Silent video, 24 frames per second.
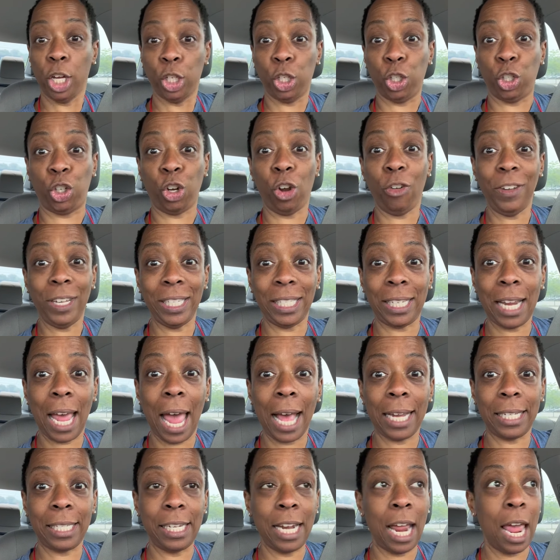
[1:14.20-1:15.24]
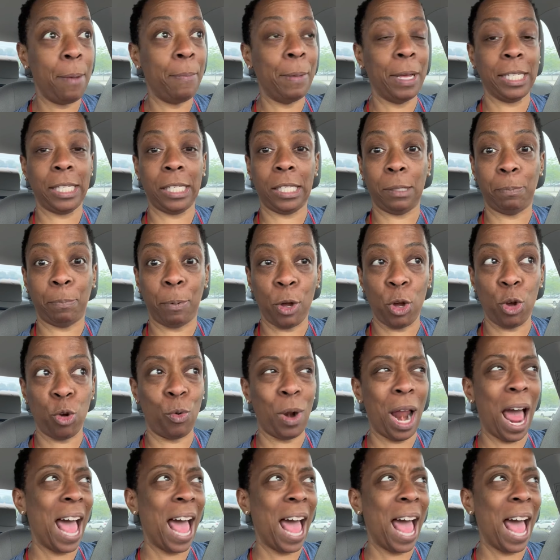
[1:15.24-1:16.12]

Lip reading: Juvy's dad's name is Spoon.